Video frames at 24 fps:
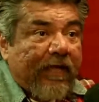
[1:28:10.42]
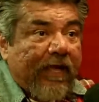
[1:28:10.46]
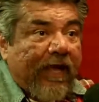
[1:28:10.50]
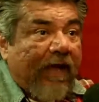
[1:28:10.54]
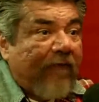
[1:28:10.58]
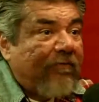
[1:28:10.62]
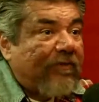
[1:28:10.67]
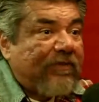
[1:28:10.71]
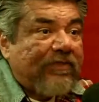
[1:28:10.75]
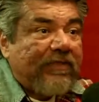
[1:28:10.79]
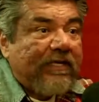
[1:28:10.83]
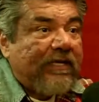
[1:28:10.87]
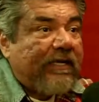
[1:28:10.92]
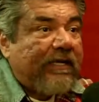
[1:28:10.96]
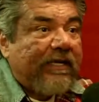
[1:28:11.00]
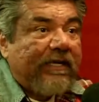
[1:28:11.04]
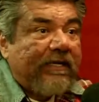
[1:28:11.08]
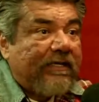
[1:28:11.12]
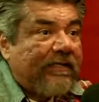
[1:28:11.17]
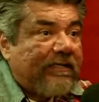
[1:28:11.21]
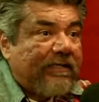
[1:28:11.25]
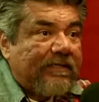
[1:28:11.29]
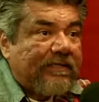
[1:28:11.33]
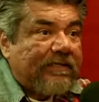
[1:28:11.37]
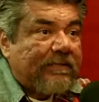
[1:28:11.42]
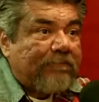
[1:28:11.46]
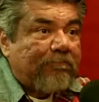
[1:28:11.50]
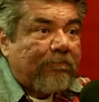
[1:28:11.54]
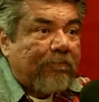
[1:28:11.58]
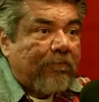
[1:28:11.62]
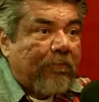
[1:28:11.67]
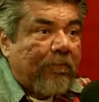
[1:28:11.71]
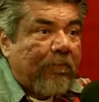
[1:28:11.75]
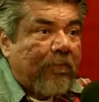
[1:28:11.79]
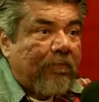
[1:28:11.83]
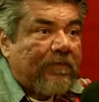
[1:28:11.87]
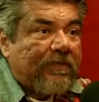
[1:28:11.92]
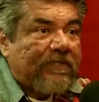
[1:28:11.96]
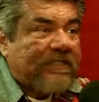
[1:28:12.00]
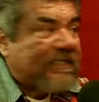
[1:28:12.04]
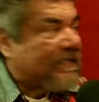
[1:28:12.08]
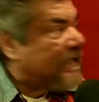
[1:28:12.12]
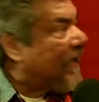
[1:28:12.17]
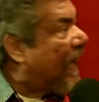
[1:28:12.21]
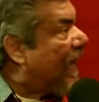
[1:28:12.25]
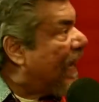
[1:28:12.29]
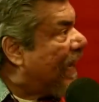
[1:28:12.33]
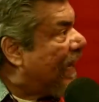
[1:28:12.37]
Everything is
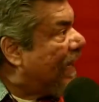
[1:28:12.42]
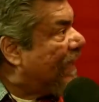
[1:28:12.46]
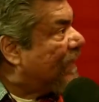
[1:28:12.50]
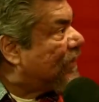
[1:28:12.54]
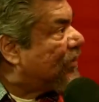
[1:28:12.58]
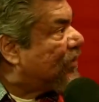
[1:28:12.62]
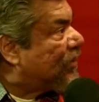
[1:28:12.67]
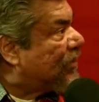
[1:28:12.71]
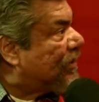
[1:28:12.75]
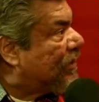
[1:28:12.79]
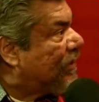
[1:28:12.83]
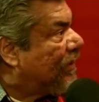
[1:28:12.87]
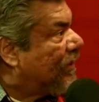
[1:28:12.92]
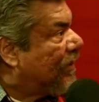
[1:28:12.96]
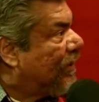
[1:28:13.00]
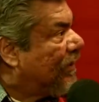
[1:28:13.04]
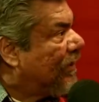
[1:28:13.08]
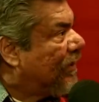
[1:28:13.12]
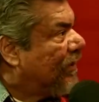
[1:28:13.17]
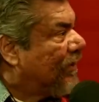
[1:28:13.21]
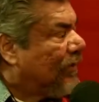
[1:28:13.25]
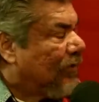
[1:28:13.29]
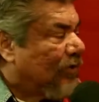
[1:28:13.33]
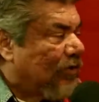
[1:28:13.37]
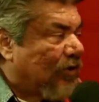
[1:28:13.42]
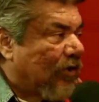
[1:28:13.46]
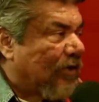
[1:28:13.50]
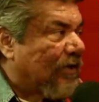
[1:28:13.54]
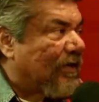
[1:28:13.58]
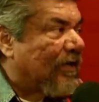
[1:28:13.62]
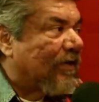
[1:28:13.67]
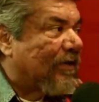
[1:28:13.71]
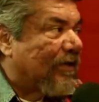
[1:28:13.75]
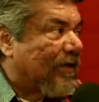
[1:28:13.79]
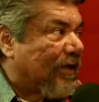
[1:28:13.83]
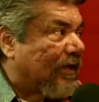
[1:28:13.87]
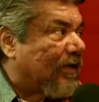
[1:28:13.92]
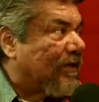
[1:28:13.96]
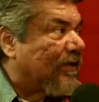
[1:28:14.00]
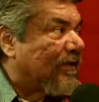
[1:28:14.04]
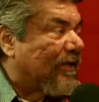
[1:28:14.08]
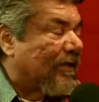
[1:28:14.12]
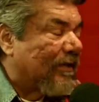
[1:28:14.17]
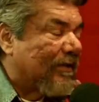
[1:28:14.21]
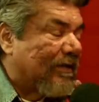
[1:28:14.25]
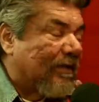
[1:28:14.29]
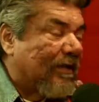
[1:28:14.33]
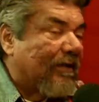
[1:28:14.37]
staged. Yeah.
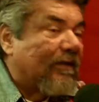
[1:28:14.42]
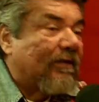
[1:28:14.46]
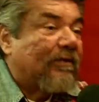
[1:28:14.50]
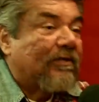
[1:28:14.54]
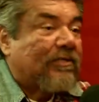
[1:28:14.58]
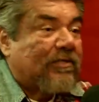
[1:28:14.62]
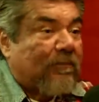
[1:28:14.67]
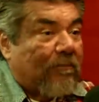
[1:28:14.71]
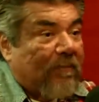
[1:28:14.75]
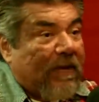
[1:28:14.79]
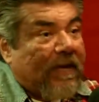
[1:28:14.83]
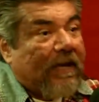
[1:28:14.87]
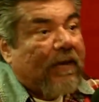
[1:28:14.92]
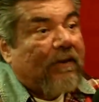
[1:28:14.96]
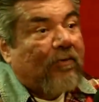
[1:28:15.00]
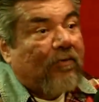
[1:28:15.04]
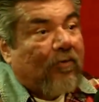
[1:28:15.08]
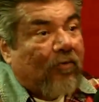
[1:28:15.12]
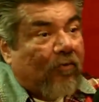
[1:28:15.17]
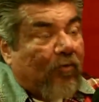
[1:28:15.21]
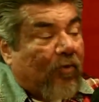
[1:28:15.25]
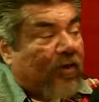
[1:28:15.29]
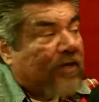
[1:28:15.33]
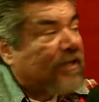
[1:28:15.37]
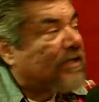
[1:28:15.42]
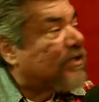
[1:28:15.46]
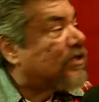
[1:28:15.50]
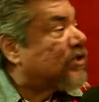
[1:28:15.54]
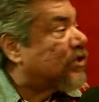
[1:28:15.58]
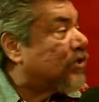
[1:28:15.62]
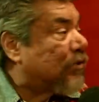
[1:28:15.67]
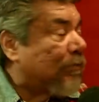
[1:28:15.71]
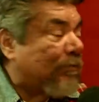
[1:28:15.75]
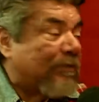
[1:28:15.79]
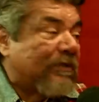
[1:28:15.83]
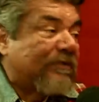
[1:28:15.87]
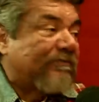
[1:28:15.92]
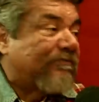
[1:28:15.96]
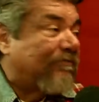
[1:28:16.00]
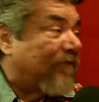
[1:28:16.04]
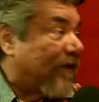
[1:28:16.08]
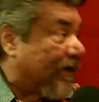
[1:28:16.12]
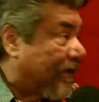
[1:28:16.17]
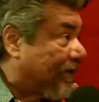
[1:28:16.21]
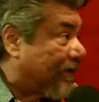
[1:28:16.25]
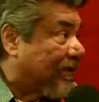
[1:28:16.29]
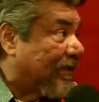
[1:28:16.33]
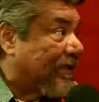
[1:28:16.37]
To me, one of the stupidest
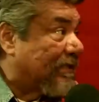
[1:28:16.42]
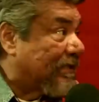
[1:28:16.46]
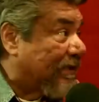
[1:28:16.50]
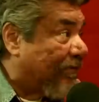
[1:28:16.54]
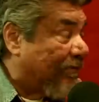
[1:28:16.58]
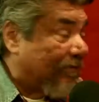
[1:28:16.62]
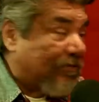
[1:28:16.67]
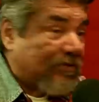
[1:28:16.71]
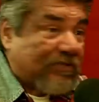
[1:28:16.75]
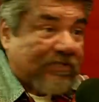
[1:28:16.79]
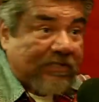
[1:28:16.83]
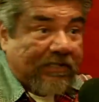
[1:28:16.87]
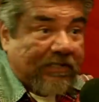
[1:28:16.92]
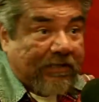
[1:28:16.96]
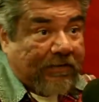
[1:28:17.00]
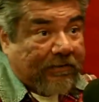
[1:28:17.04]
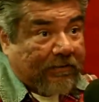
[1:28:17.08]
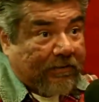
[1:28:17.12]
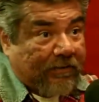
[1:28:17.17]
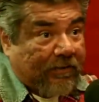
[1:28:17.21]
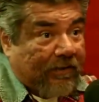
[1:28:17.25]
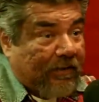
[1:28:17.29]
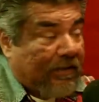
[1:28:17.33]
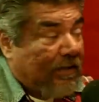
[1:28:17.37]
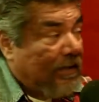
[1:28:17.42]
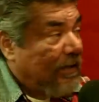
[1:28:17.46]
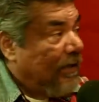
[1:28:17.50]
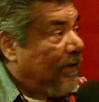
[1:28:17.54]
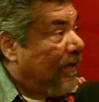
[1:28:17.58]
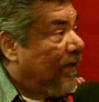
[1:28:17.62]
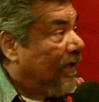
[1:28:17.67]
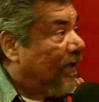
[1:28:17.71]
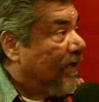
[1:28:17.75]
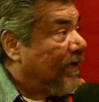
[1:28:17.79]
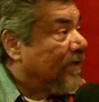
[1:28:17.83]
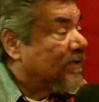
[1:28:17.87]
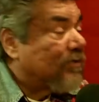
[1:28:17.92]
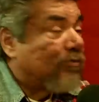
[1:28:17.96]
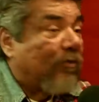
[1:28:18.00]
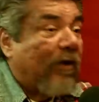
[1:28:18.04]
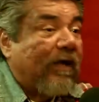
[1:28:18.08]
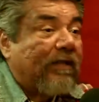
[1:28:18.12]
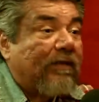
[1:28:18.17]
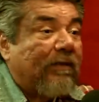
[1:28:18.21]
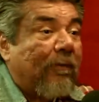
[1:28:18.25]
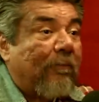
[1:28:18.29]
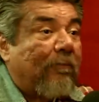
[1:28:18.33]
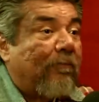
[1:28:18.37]
fucking things I've ever seen is
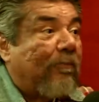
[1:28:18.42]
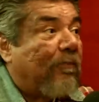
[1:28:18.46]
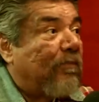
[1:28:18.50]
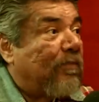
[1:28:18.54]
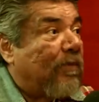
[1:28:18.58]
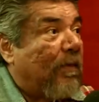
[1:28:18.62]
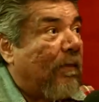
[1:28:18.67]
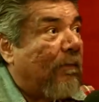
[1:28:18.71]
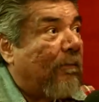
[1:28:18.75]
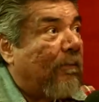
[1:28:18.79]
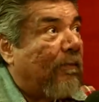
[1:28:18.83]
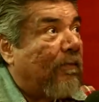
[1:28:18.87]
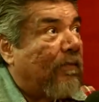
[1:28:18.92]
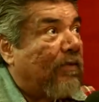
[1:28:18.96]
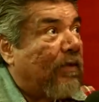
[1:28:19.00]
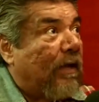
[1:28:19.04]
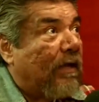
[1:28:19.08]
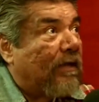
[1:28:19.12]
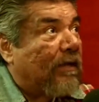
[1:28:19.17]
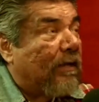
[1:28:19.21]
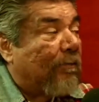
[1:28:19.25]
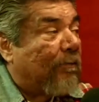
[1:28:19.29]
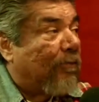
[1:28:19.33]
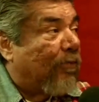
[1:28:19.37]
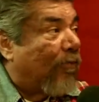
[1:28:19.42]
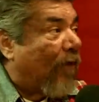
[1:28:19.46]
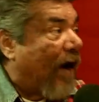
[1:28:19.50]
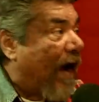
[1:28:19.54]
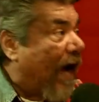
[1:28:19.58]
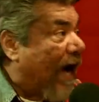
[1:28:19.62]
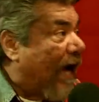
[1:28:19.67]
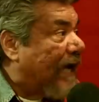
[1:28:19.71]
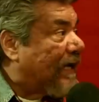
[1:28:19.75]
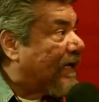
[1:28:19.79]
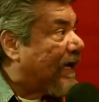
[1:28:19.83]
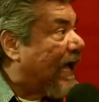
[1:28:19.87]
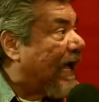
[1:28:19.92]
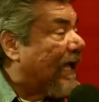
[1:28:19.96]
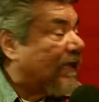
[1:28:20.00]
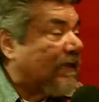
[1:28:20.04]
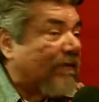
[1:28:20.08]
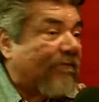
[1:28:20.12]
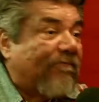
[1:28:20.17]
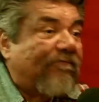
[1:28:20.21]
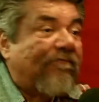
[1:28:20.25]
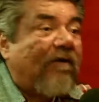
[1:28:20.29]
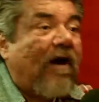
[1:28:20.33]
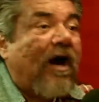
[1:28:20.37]
when the bride and
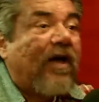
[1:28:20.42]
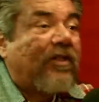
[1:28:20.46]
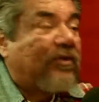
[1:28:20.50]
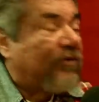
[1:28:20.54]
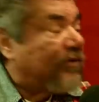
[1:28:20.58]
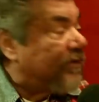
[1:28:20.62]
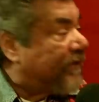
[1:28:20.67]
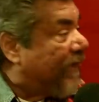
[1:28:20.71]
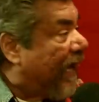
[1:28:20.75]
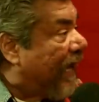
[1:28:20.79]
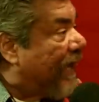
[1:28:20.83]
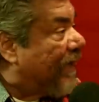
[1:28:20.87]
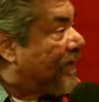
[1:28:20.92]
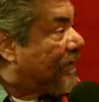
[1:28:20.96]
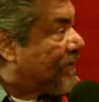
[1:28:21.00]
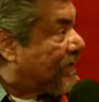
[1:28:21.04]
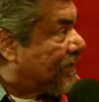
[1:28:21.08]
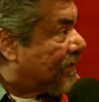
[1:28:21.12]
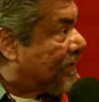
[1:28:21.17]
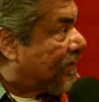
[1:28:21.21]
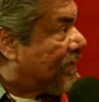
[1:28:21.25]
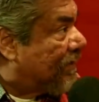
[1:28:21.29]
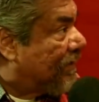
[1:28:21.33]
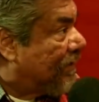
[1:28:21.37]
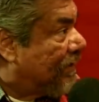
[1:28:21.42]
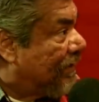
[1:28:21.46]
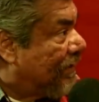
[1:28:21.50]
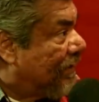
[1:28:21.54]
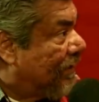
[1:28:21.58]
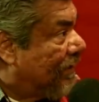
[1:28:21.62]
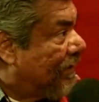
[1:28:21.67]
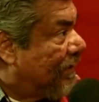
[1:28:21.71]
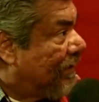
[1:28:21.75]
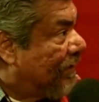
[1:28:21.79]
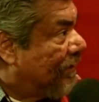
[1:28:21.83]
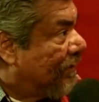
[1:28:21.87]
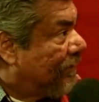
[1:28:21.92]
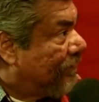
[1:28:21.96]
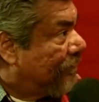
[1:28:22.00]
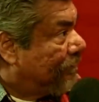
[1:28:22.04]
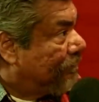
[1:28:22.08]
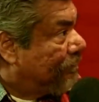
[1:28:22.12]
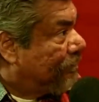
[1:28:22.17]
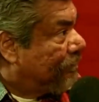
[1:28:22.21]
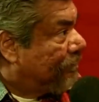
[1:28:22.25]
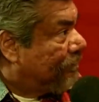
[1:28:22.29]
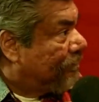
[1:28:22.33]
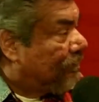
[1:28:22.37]
the father dance
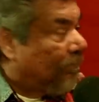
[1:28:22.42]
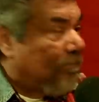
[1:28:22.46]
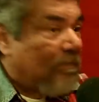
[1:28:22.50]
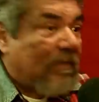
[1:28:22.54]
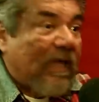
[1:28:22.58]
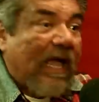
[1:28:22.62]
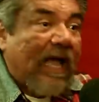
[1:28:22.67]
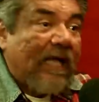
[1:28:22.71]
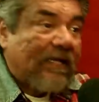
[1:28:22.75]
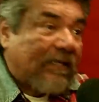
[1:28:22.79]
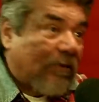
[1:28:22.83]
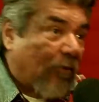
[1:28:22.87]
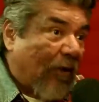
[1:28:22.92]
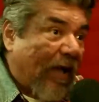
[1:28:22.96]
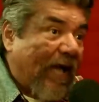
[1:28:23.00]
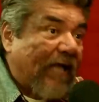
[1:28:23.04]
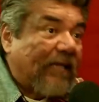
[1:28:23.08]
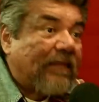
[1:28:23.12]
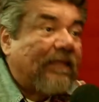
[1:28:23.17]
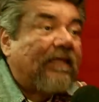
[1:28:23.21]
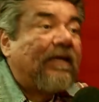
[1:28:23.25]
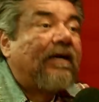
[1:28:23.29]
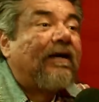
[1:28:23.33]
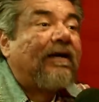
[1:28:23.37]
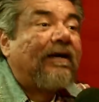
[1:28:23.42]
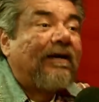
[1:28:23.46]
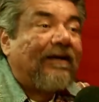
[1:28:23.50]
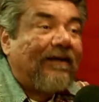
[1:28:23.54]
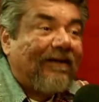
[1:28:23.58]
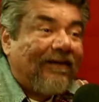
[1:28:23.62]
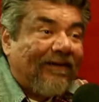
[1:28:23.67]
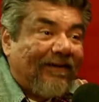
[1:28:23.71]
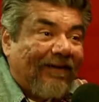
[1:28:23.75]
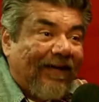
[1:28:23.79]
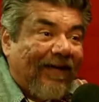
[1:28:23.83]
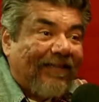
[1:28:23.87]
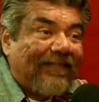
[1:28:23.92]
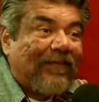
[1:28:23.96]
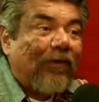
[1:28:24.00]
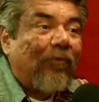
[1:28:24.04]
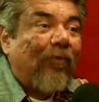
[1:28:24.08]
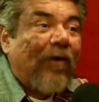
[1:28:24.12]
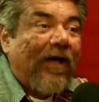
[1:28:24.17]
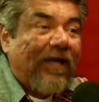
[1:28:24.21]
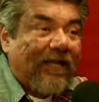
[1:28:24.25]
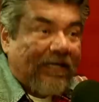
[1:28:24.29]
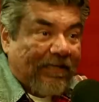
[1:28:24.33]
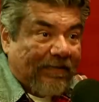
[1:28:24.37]
at the
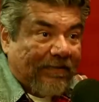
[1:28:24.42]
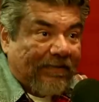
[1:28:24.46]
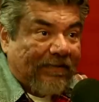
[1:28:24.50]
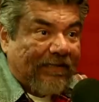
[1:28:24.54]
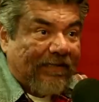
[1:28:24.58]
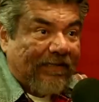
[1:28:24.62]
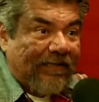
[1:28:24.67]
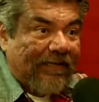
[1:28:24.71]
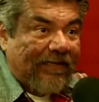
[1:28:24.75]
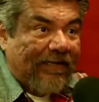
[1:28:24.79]
wedding. Yeah.